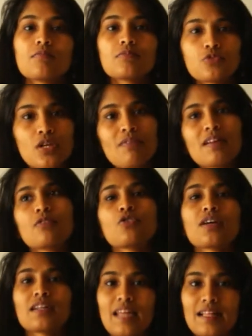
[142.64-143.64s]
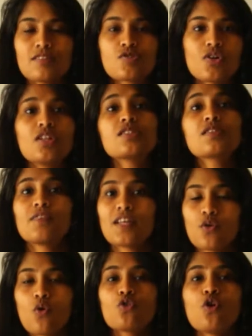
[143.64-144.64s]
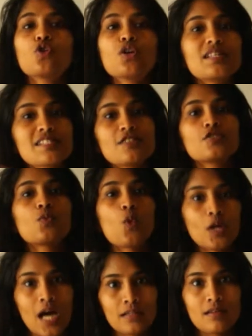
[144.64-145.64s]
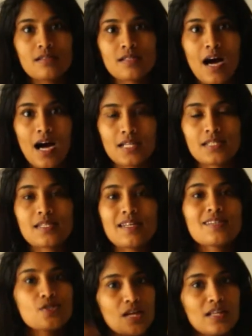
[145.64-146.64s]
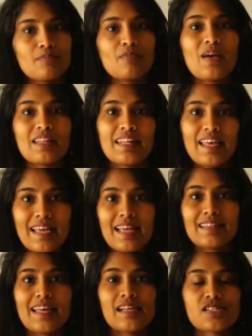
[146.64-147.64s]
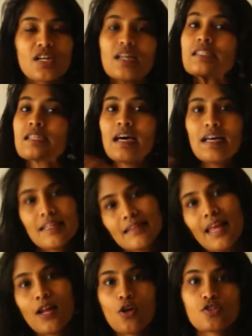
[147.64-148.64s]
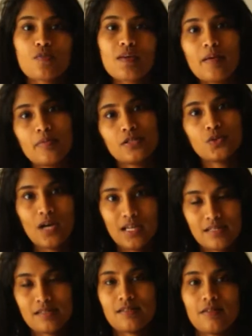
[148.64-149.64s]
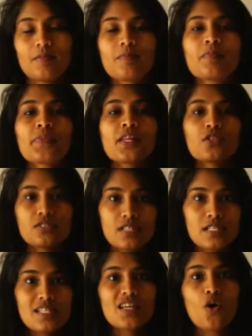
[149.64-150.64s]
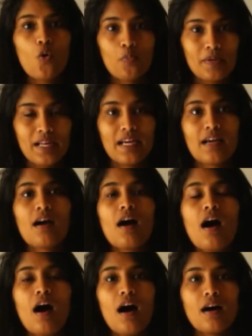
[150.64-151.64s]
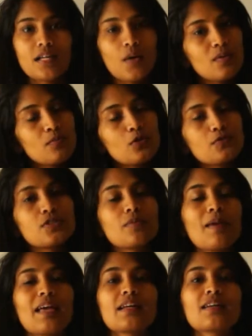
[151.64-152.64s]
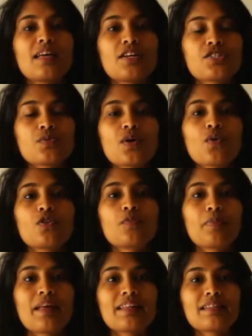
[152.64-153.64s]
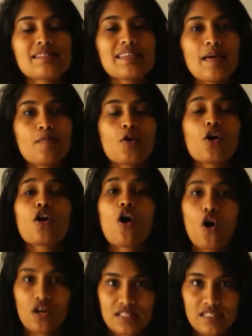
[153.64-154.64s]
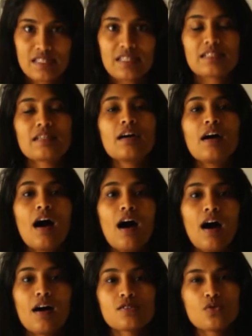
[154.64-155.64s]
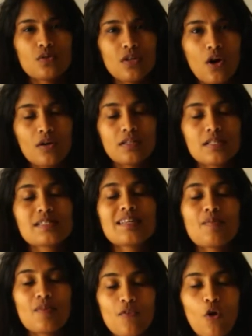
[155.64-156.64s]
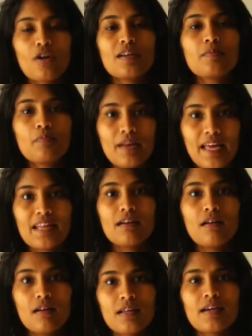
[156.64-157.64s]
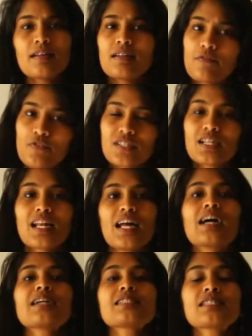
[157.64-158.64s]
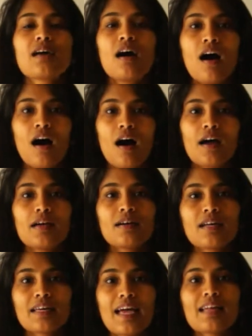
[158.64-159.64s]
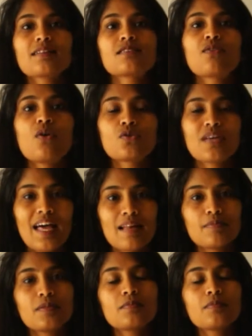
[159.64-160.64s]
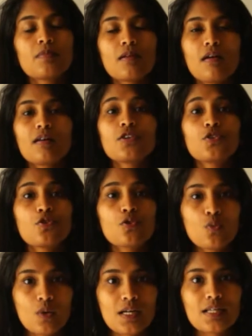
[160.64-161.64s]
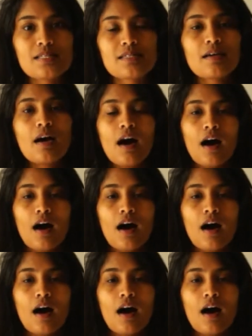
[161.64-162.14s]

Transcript: So even you can tell students if they don't know to listen to what others are answering so that when they get their chance, they'll also be able to answer. So this is the opening. Now we move to the main creation. We're going to play this game called Hot Seat. This game we've already played earlier in a different class. Here again it's going to help them learn new words.